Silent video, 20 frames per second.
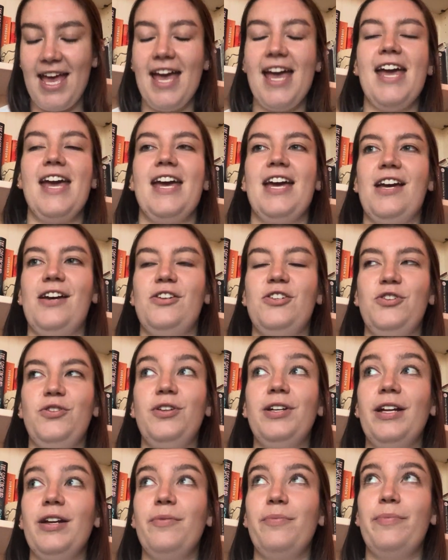And you could
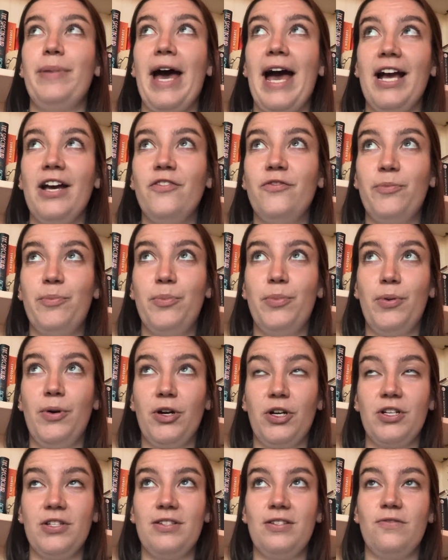get a bag of
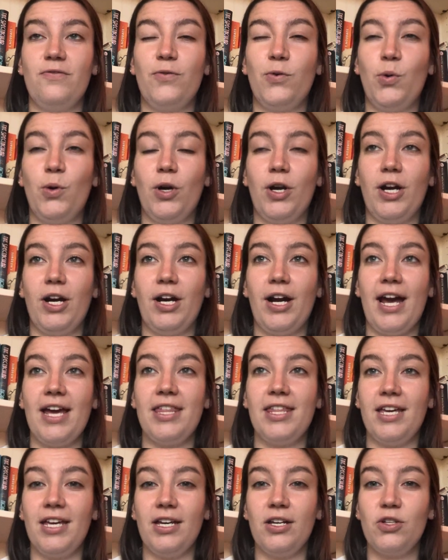books for, I
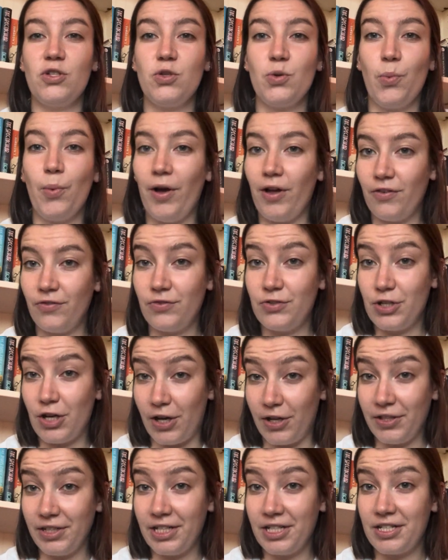think,
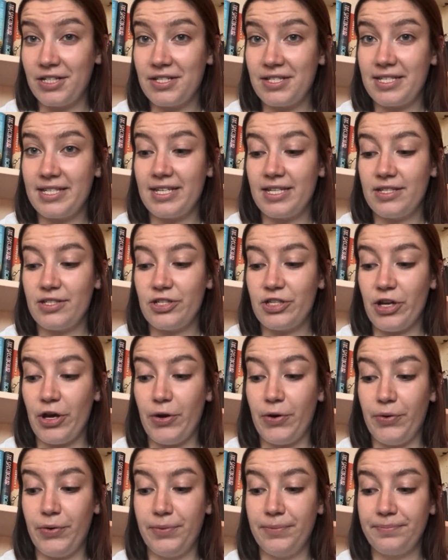$12.
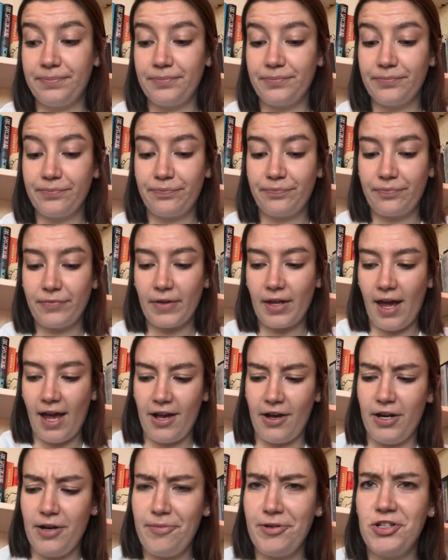So I
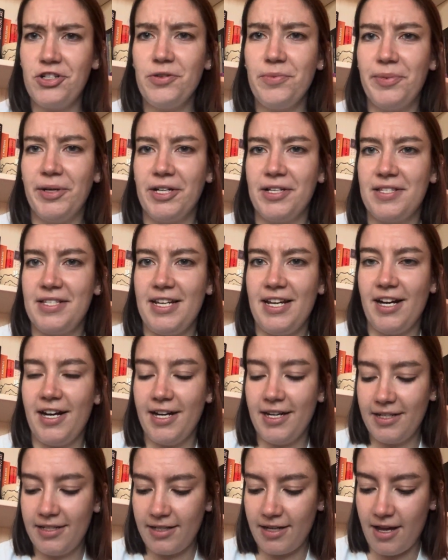got a bunch of books
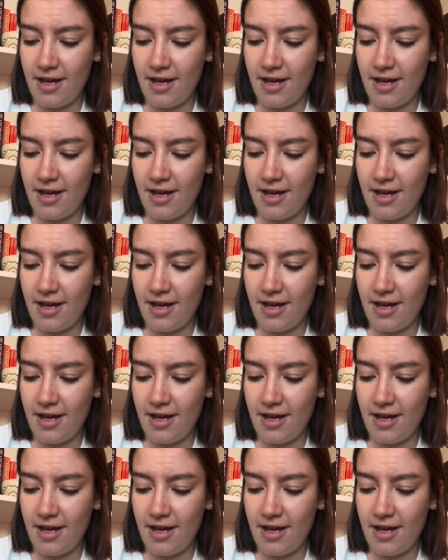here.